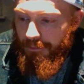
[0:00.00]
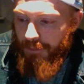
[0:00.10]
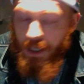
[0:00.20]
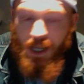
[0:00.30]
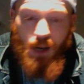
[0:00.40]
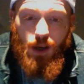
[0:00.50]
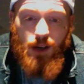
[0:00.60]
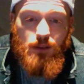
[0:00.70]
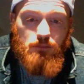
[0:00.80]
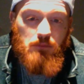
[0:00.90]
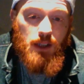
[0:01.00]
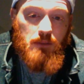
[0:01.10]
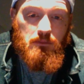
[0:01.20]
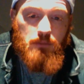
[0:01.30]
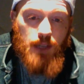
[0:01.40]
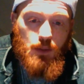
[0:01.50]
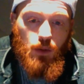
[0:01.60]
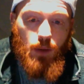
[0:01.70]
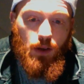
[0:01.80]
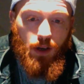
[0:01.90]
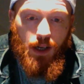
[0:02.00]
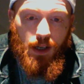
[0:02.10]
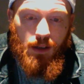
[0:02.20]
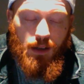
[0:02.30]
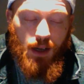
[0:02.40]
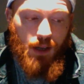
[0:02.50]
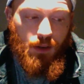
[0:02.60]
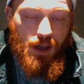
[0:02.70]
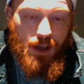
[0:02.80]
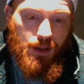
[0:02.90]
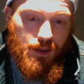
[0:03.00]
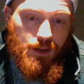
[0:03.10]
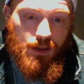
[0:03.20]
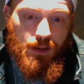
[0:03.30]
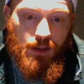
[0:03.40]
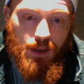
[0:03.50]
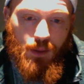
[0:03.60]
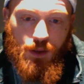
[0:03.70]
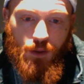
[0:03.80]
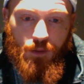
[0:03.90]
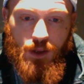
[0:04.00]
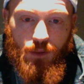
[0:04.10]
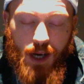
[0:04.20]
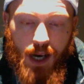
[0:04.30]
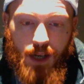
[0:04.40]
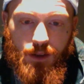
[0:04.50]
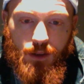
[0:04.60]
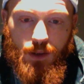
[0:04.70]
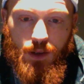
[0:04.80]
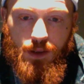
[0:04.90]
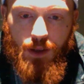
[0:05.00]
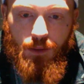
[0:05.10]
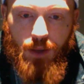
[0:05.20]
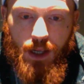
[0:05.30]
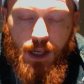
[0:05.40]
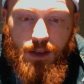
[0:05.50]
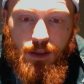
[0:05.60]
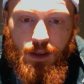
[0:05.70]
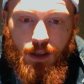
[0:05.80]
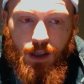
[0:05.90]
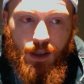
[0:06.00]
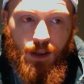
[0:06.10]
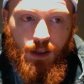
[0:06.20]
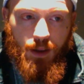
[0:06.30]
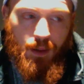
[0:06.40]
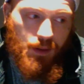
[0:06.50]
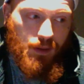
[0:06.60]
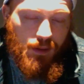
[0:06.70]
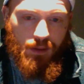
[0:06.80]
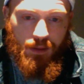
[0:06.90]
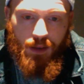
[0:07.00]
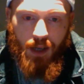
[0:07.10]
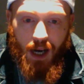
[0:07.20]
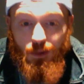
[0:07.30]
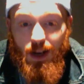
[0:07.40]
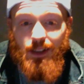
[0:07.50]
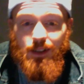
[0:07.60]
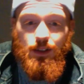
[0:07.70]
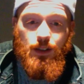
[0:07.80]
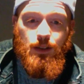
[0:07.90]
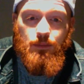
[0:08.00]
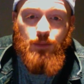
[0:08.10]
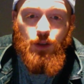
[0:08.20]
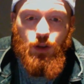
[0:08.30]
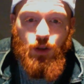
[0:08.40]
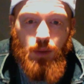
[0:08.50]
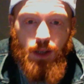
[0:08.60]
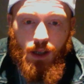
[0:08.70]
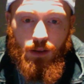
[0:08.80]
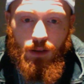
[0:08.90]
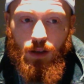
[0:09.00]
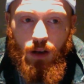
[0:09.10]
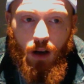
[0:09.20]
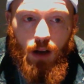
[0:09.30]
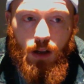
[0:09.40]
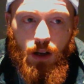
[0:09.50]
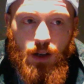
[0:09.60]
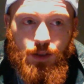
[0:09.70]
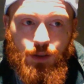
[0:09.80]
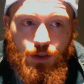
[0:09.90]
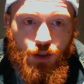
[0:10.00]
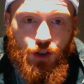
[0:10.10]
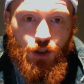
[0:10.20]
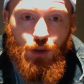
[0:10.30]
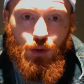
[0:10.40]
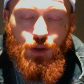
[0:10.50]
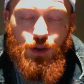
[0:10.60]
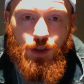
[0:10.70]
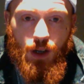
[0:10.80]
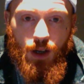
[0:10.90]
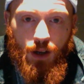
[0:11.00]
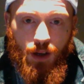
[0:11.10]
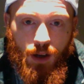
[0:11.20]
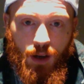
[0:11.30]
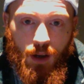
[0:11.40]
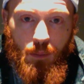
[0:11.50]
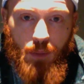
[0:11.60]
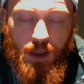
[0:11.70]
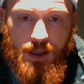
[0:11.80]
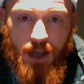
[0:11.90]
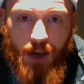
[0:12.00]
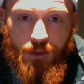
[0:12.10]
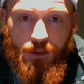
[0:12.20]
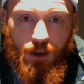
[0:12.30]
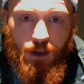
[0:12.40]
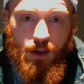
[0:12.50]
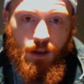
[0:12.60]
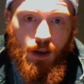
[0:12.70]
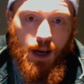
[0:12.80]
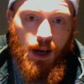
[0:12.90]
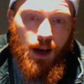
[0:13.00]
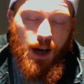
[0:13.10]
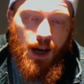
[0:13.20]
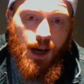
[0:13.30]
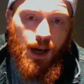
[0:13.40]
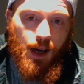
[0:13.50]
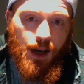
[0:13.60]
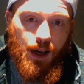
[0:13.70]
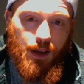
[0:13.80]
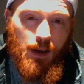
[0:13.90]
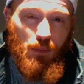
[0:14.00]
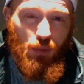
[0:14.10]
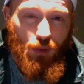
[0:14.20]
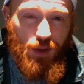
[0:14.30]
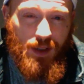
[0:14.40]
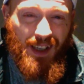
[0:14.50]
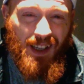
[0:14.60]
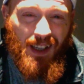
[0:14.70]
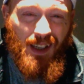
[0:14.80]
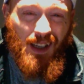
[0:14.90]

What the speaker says: Yeah, why not? Like, that's one way of looking at it. I look at it as there was nothing to react to, thus didn't react. I reacted to Double L, Carlos, Seuss, Billy Sarfer, and Bruce C,